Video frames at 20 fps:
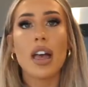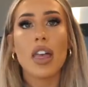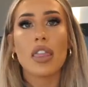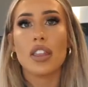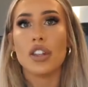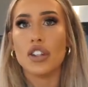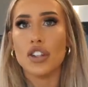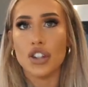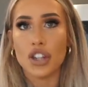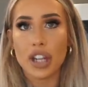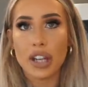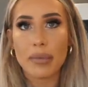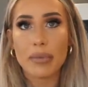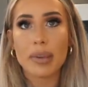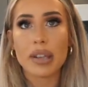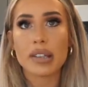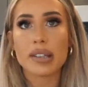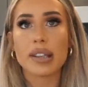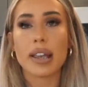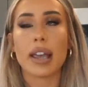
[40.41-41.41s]
The gym
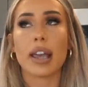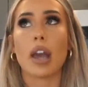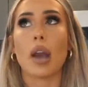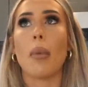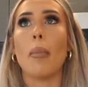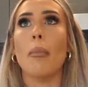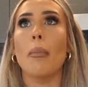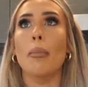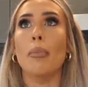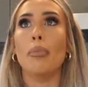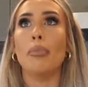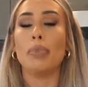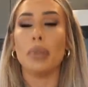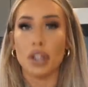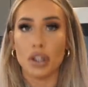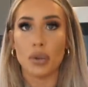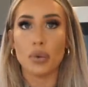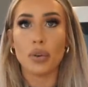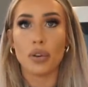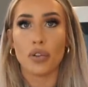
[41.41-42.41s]
is like
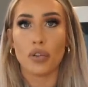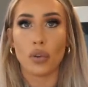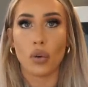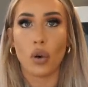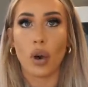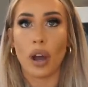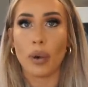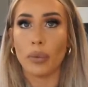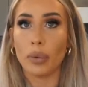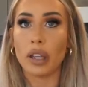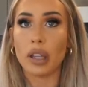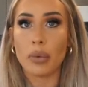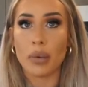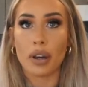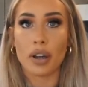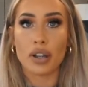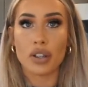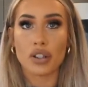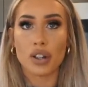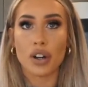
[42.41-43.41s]
beautiful. I really
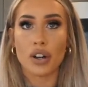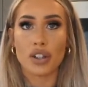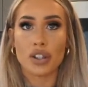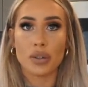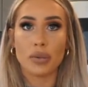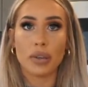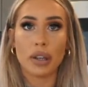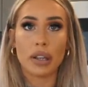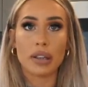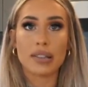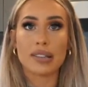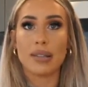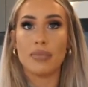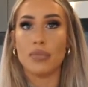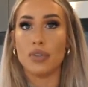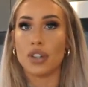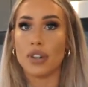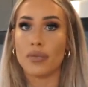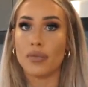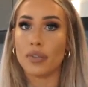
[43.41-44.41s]
wanna start doing some
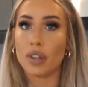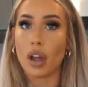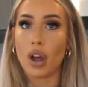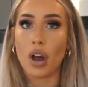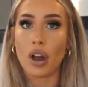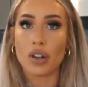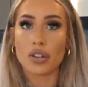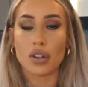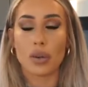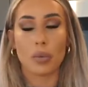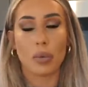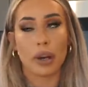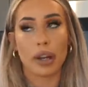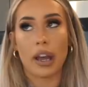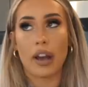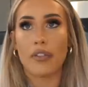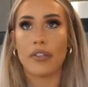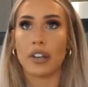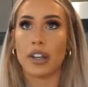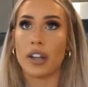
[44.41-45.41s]
gym vlogs or
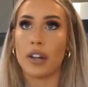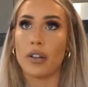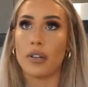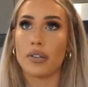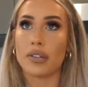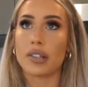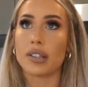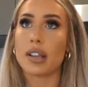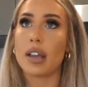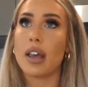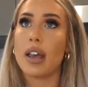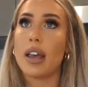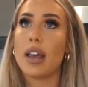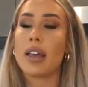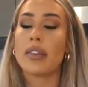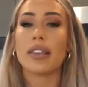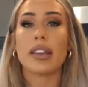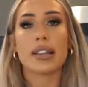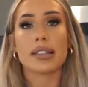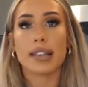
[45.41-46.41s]
workout videos
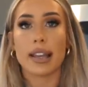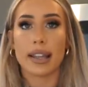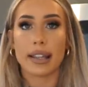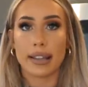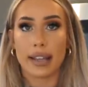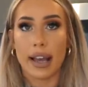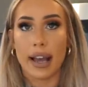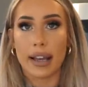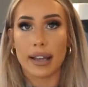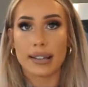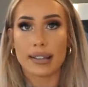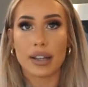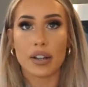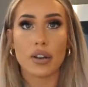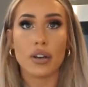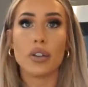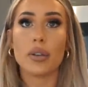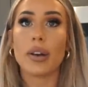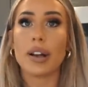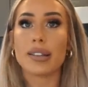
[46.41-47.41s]
things like that because I know
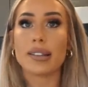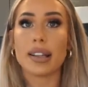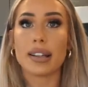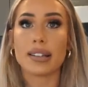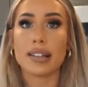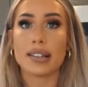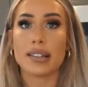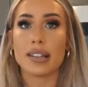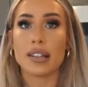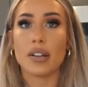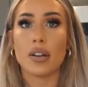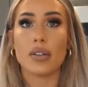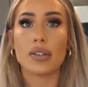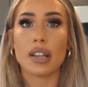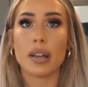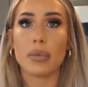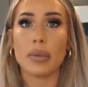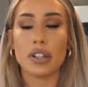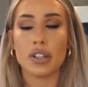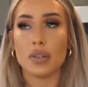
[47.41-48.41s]
you guys like to see those
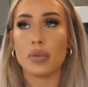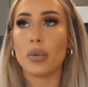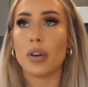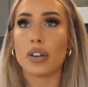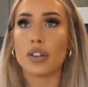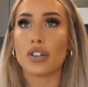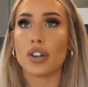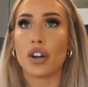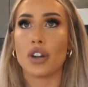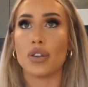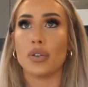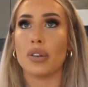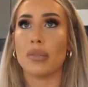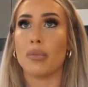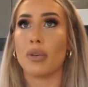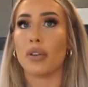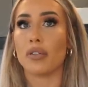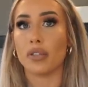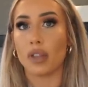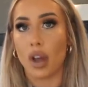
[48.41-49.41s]
and we do want to start doing
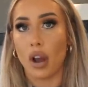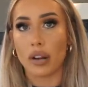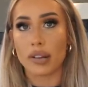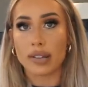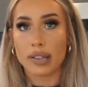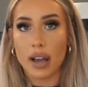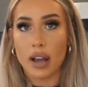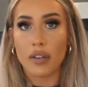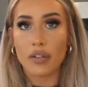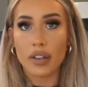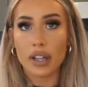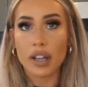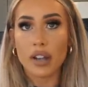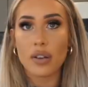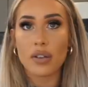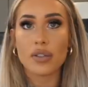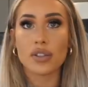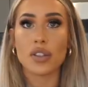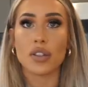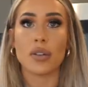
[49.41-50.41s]
more vlog style
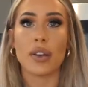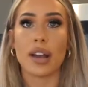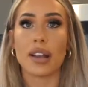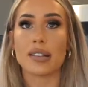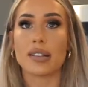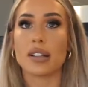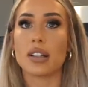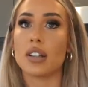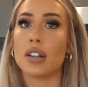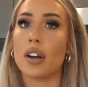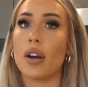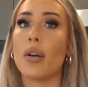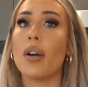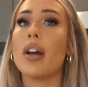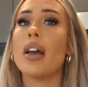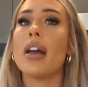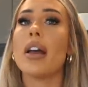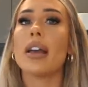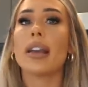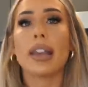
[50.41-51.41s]
videos so you guys can you know
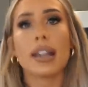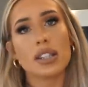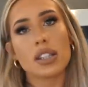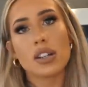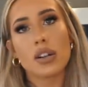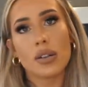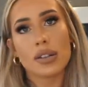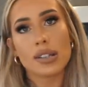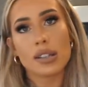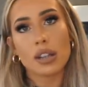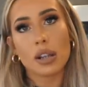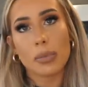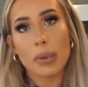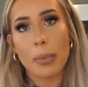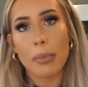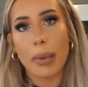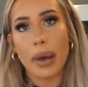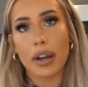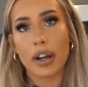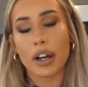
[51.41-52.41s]
get to know us a little
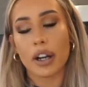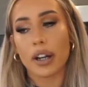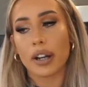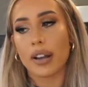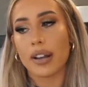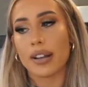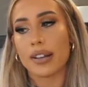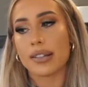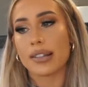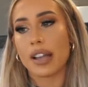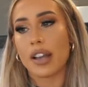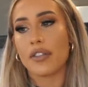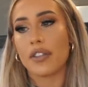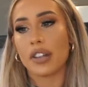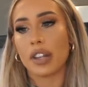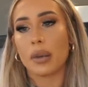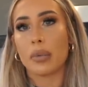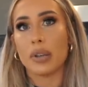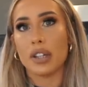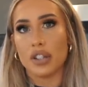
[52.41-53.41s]
bit better because I feel
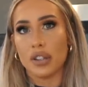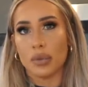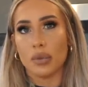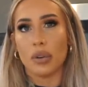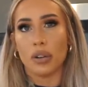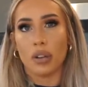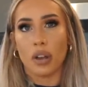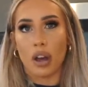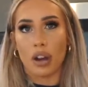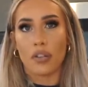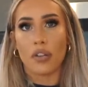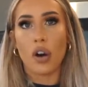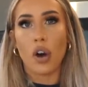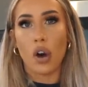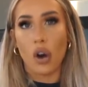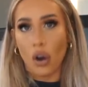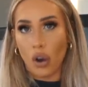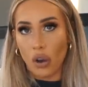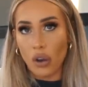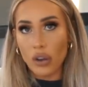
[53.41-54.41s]
like we do a lot of
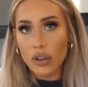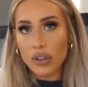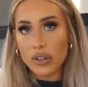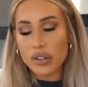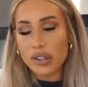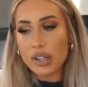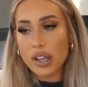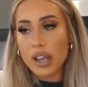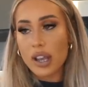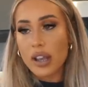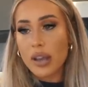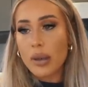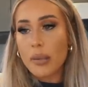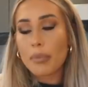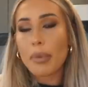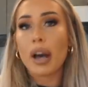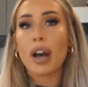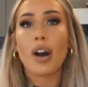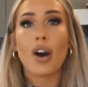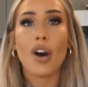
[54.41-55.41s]
hauls
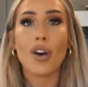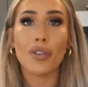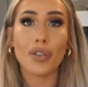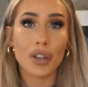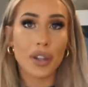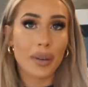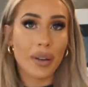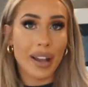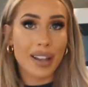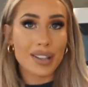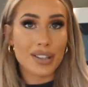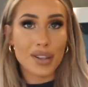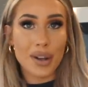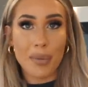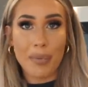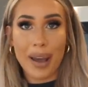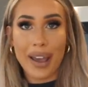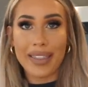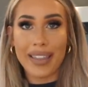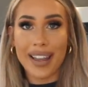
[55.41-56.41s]
but hopefully you guys don't
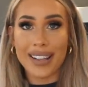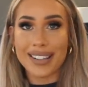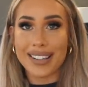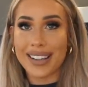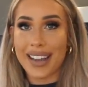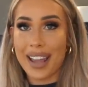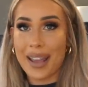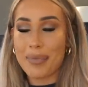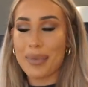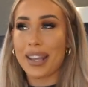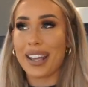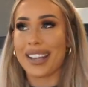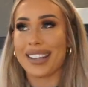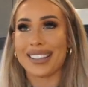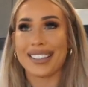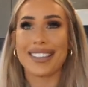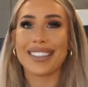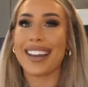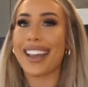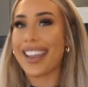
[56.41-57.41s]
mind that today
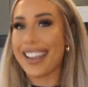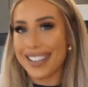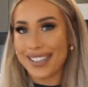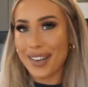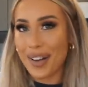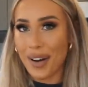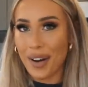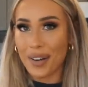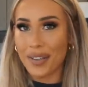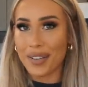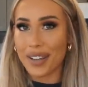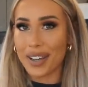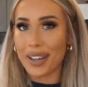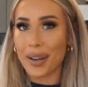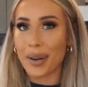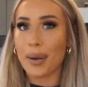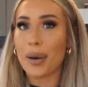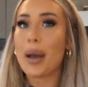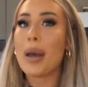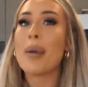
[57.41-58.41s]
because today is a haul
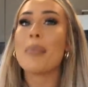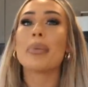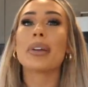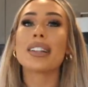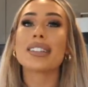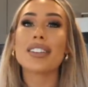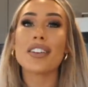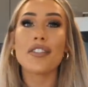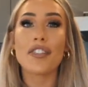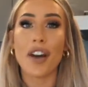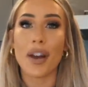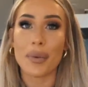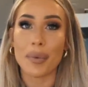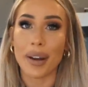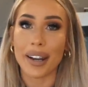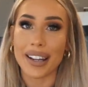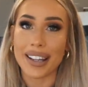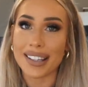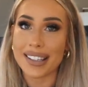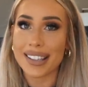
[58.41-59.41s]
video, but it's a fun
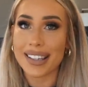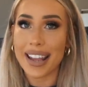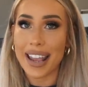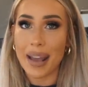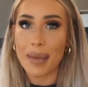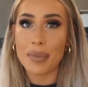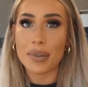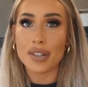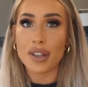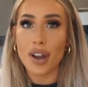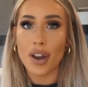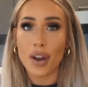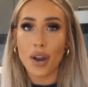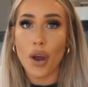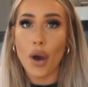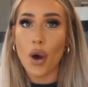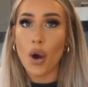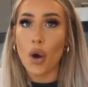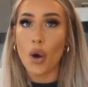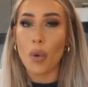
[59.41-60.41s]
one. It's an Amazon
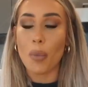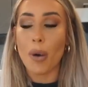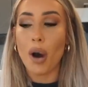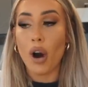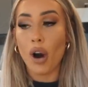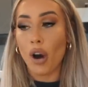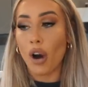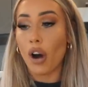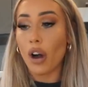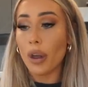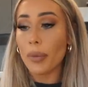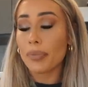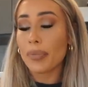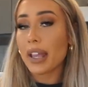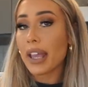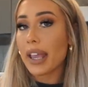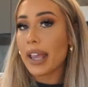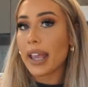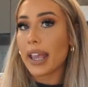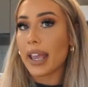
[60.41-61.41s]
home haul
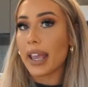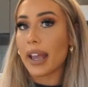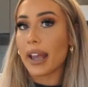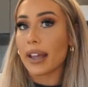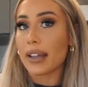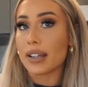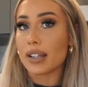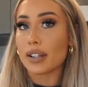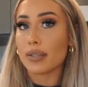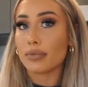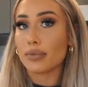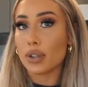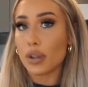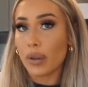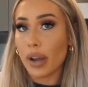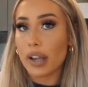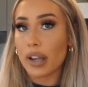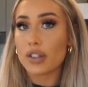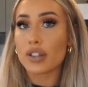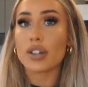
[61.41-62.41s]
and you
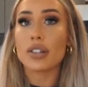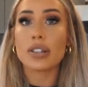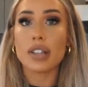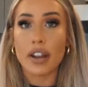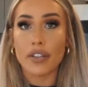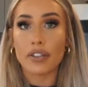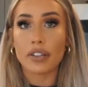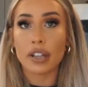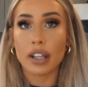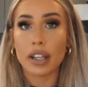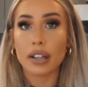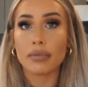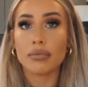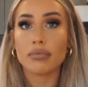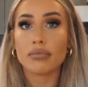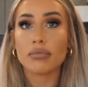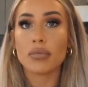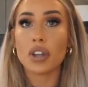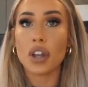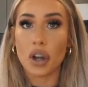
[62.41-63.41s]
guys are definitely
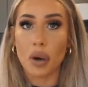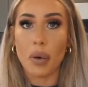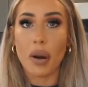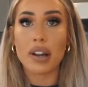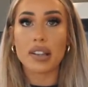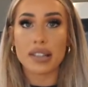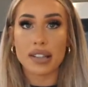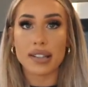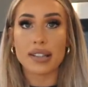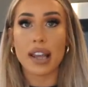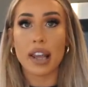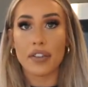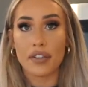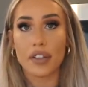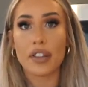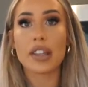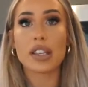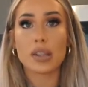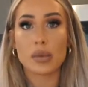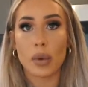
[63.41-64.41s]
gonna wanna sit tight for
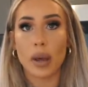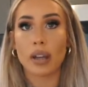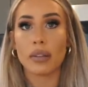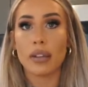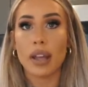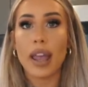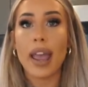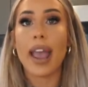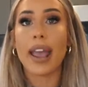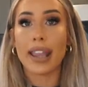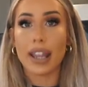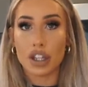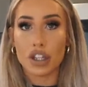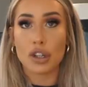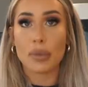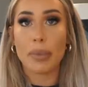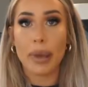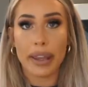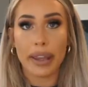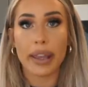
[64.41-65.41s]
this one and get your
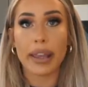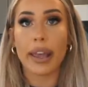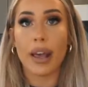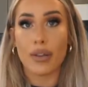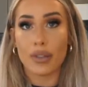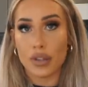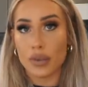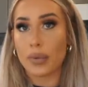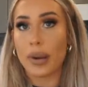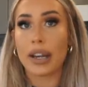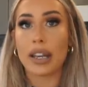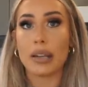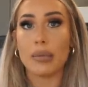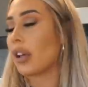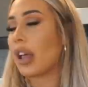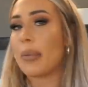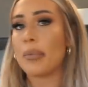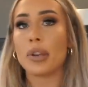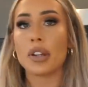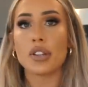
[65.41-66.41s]
bank accounts ready.
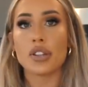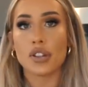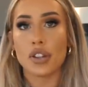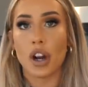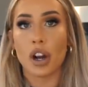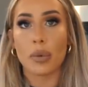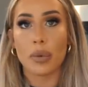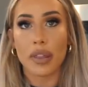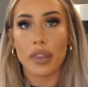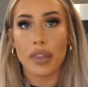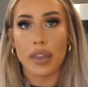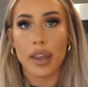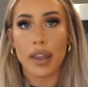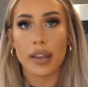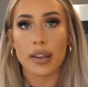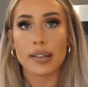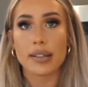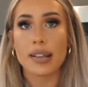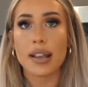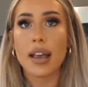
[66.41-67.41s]
I'm gonna start with
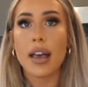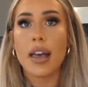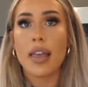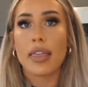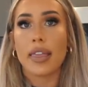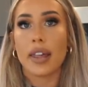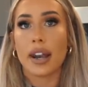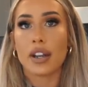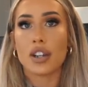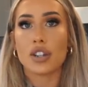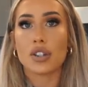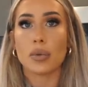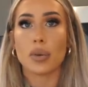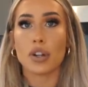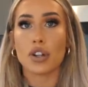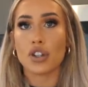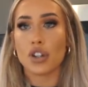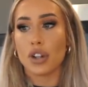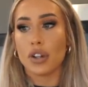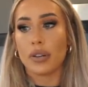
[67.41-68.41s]
things that I just wanna
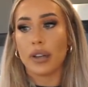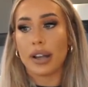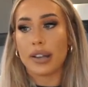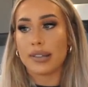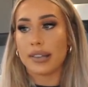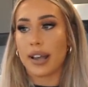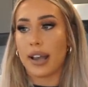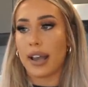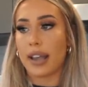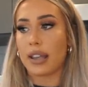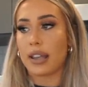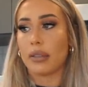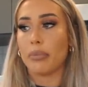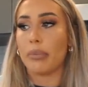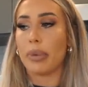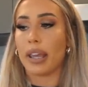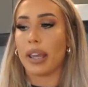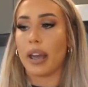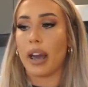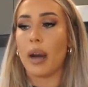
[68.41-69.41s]
show you guys that I can
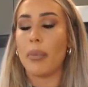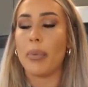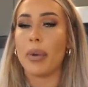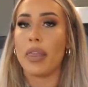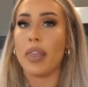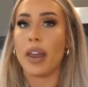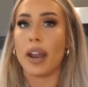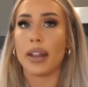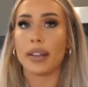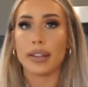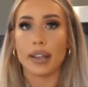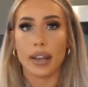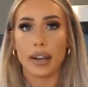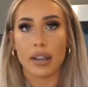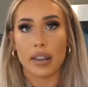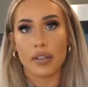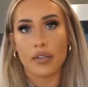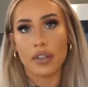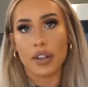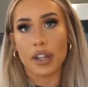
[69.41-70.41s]
pick up and then at the end of
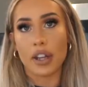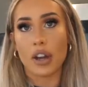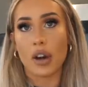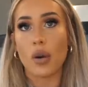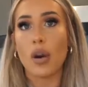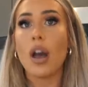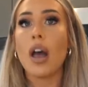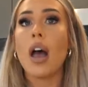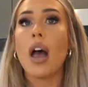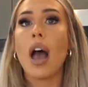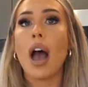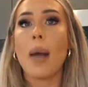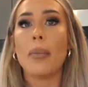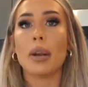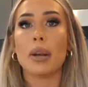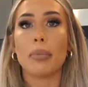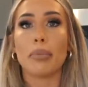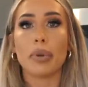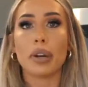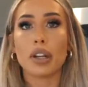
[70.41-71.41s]
the video, I'm
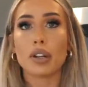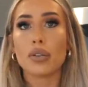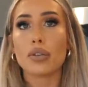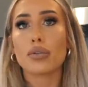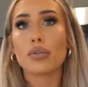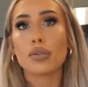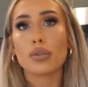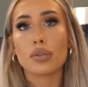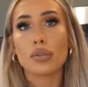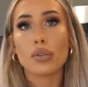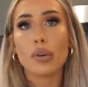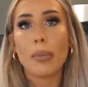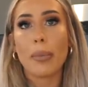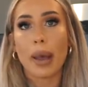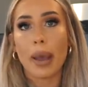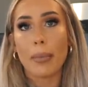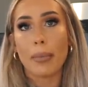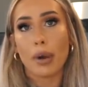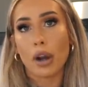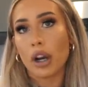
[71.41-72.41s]
gonna bring you through
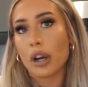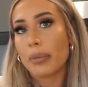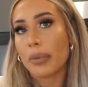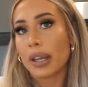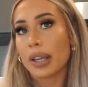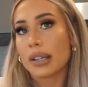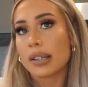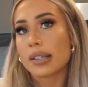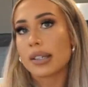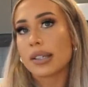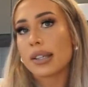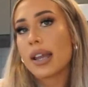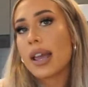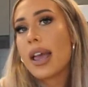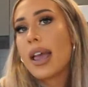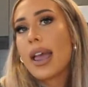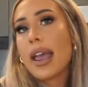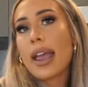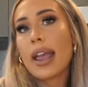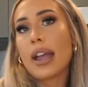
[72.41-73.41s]
my apartment
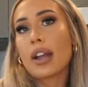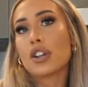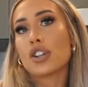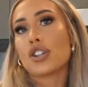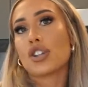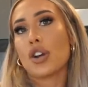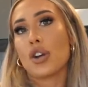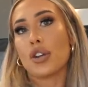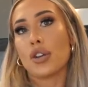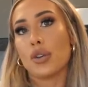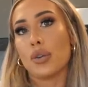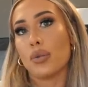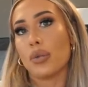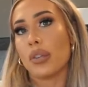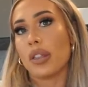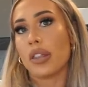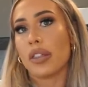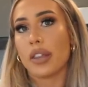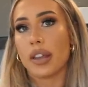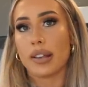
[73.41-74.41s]
and show you
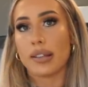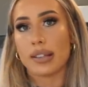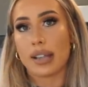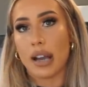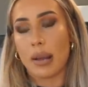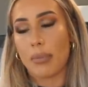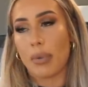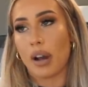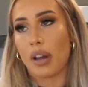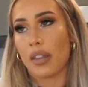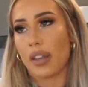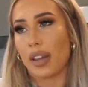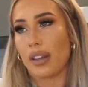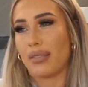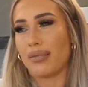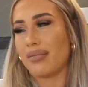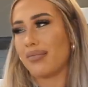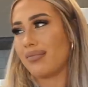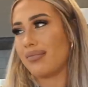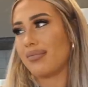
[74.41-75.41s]
the things that I bought
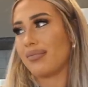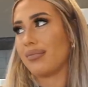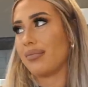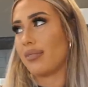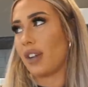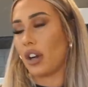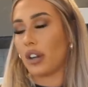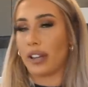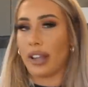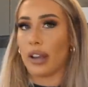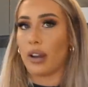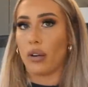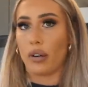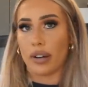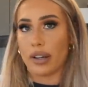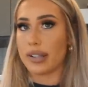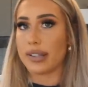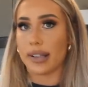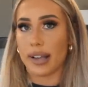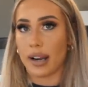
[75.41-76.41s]
that are like
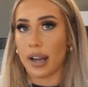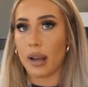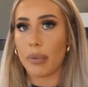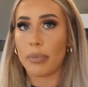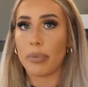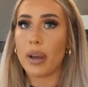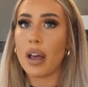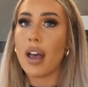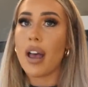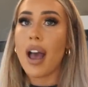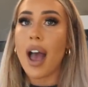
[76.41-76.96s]
already set up.